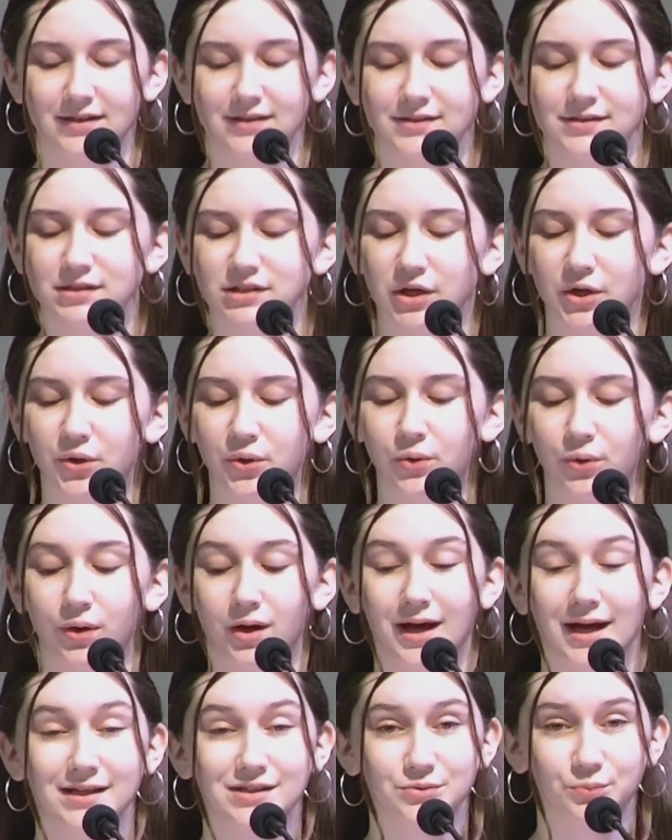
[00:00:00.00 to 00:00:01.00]
So,
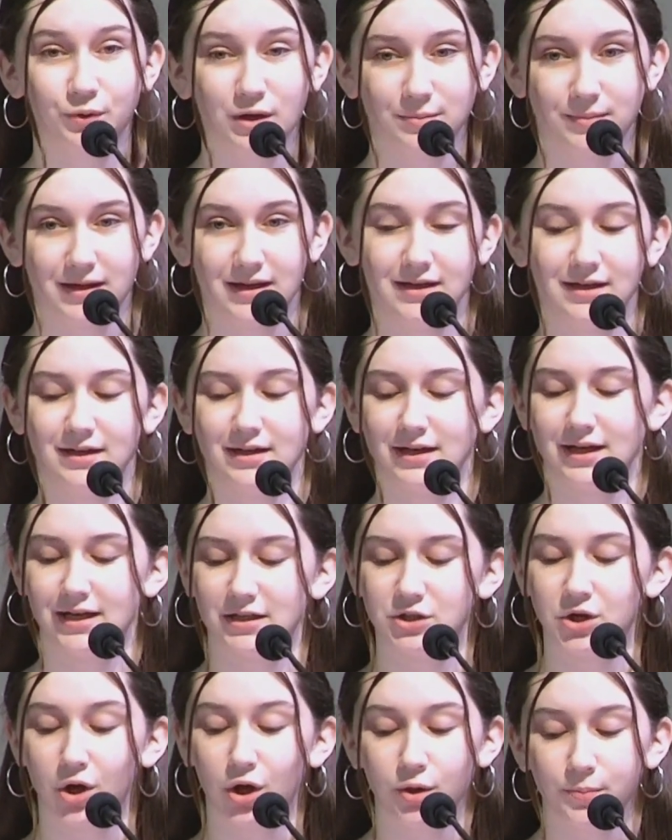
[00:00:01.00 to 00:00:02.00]
as women
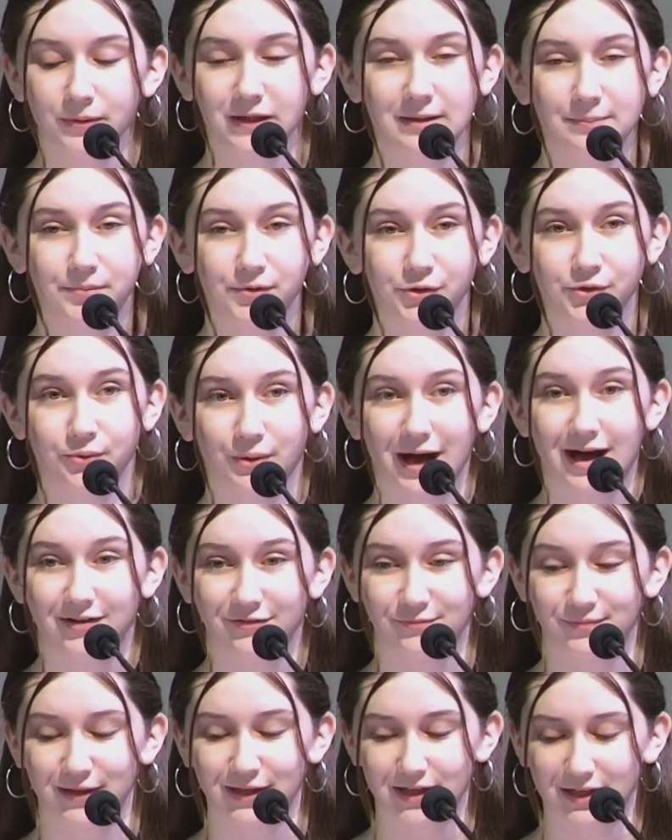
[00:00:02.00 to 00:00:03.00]
and all people who
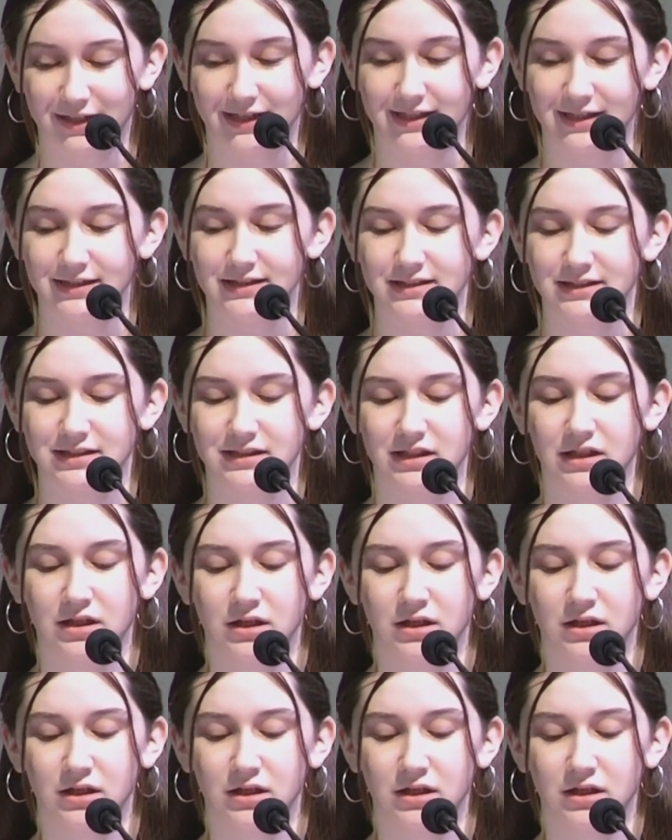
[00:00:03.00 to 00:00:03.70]
have periods,